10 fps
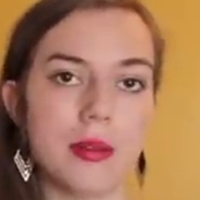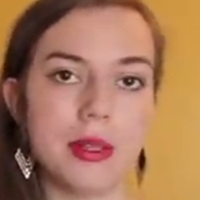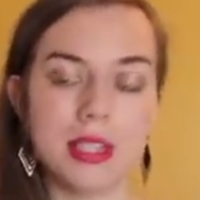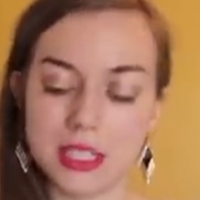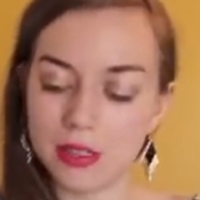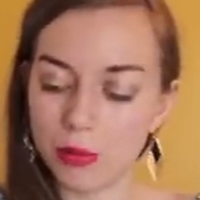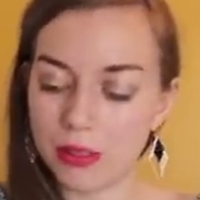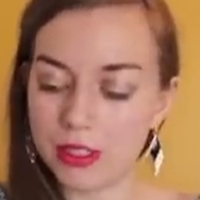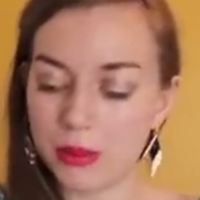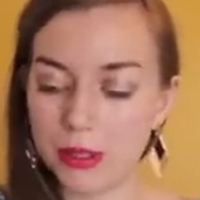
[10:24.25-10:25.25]
in this little
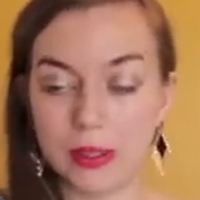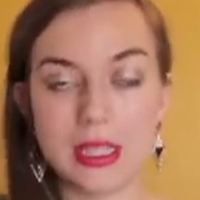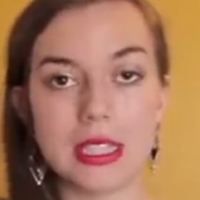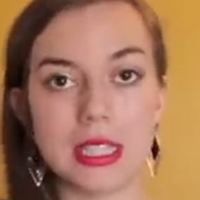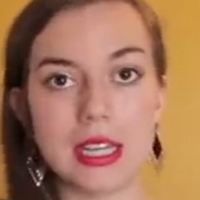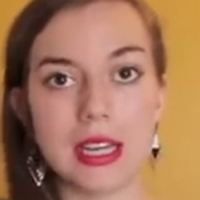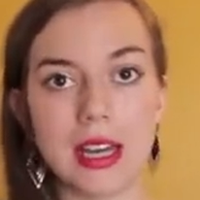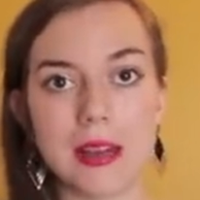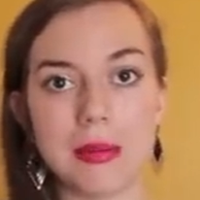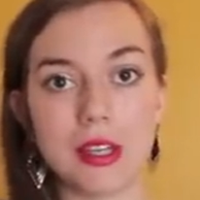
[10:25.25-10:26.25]
window where you can see it
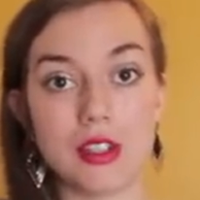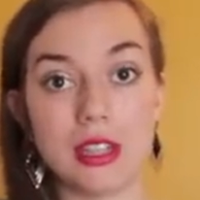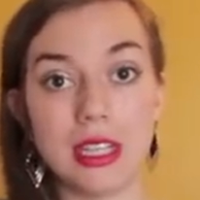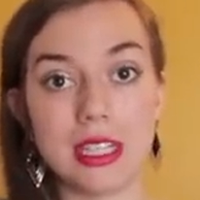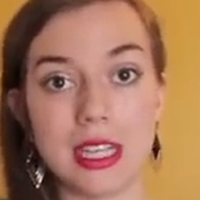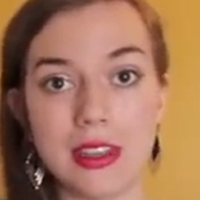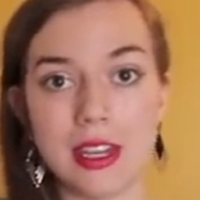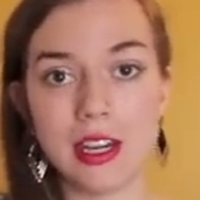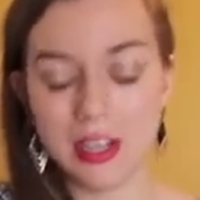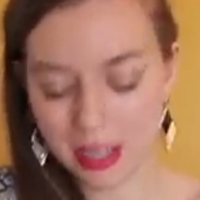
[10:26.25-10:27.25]
and make sure that it's in
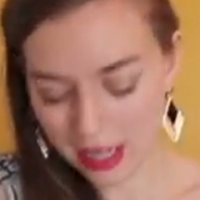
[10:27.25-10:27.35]
there.